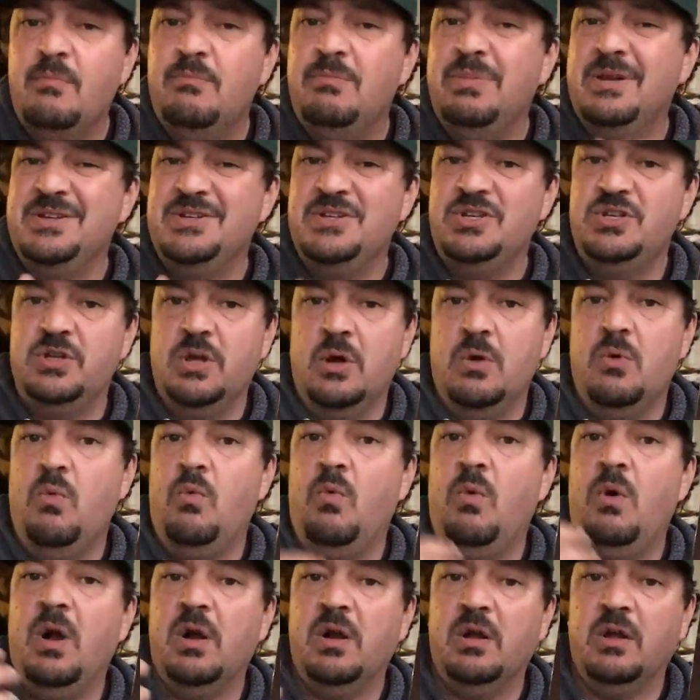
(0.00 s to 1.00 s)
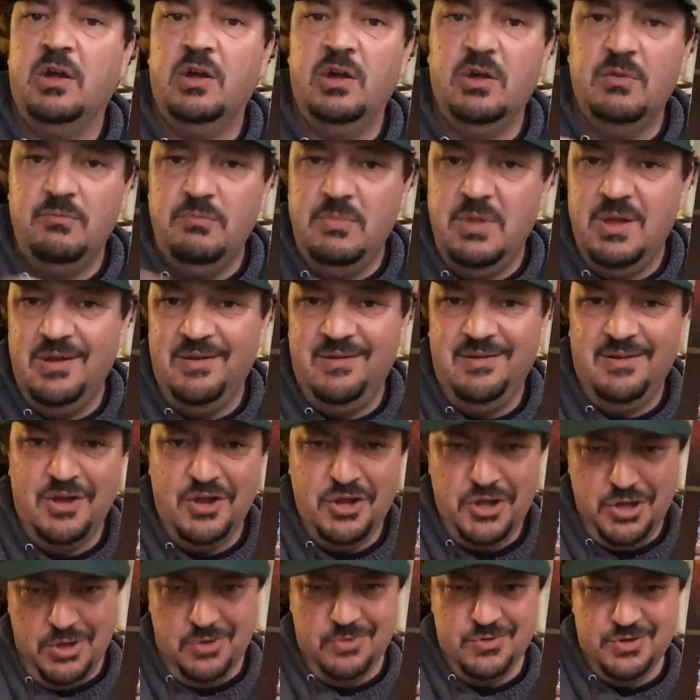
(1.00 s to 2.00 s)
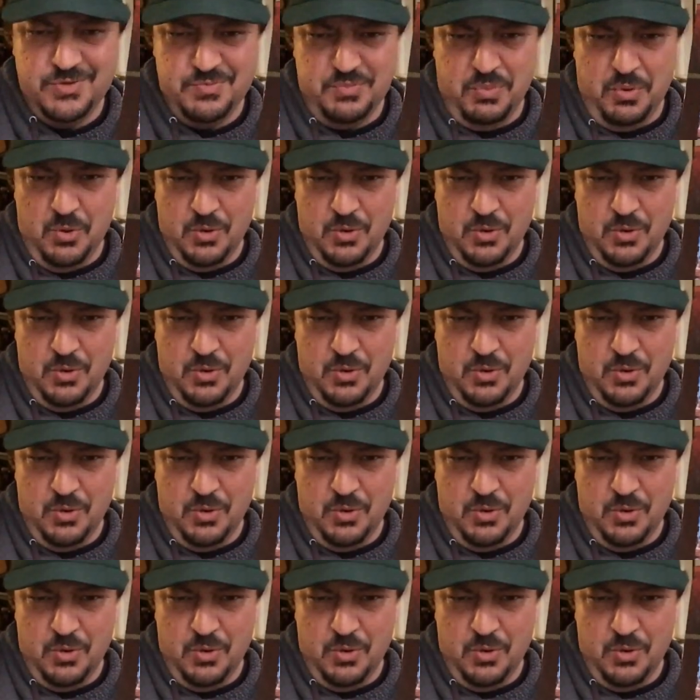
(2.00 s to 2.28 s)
but don't want to commit a huge